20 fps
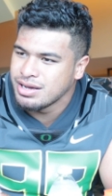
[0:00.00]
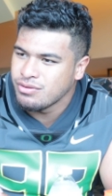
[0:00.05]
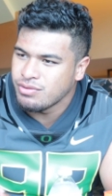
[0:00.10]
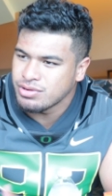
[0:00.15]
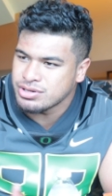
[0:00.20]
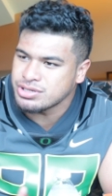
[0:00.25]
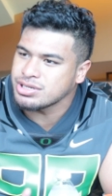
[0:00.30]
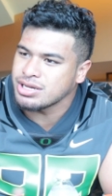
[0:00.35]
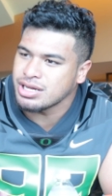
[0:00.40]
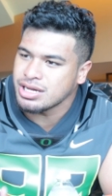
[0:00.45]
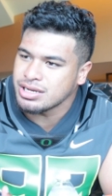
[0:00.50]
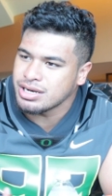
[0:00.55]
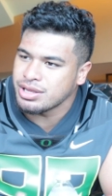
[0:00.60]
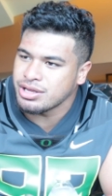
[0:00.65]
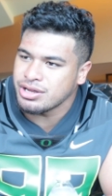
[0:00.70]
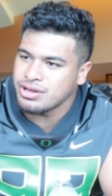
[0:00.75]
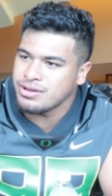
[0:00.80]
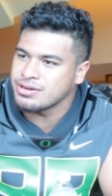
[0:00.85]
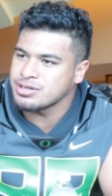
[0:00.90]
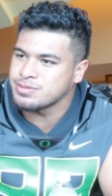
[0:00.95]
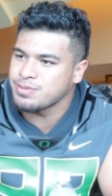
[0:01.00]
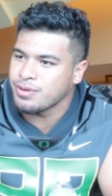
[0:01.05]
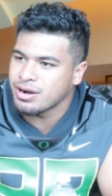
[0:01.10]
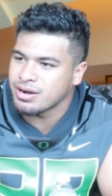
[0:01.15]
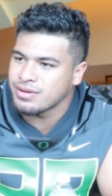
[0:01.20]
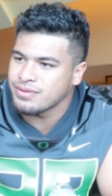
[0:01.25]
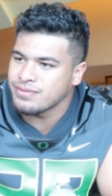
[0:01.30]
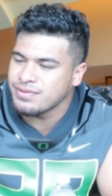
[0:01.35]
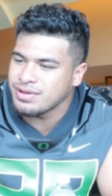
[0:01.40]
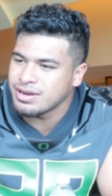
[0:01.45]
which is another huge
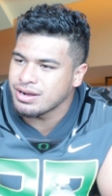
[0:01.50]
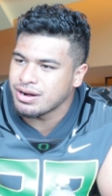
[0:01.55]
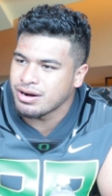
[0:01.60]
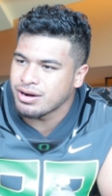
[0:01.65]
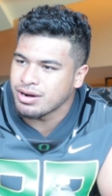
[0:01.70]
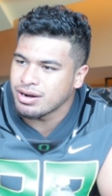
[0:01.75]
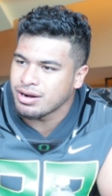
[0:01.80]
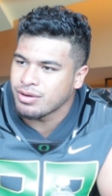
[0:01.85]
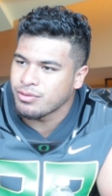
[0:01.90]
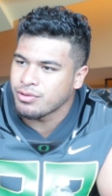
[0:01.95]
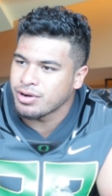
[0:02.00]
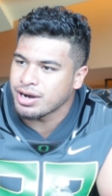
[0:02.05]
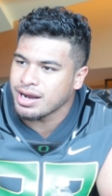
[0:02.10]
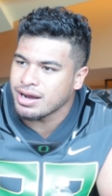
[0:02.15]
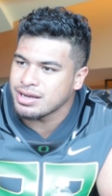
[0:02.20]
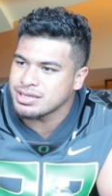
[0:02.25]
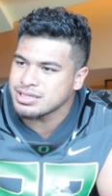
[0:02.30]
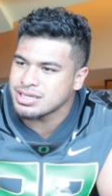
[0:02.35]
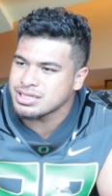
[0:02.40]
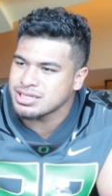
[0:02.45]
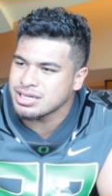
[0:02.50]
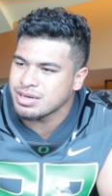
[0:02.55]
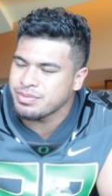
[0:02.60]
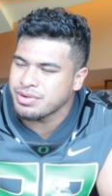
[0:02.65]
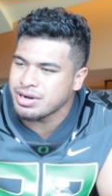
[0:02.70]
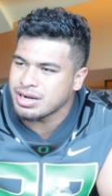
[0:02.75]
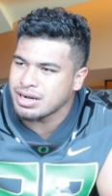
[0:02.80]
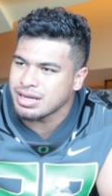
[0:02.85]
part of you know our workouts this summer.